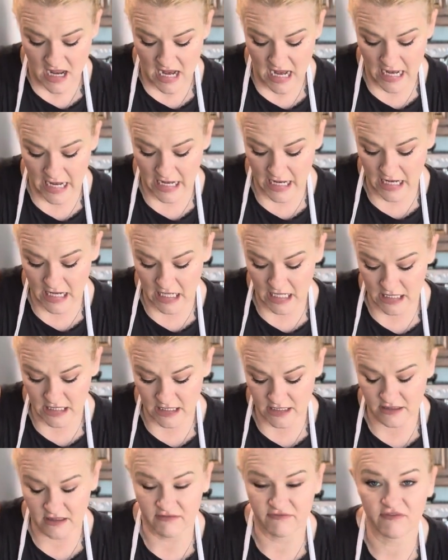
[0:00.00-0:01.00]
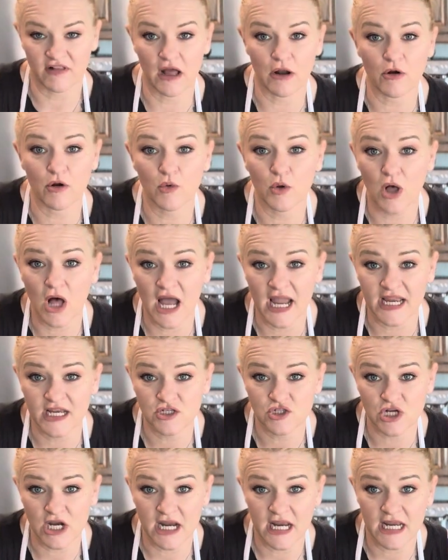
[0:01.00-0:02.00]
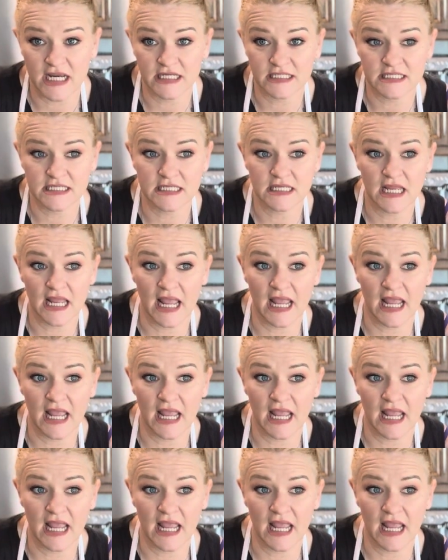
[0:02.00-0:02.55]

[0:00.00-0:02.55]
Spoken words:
and the flour will hydrate,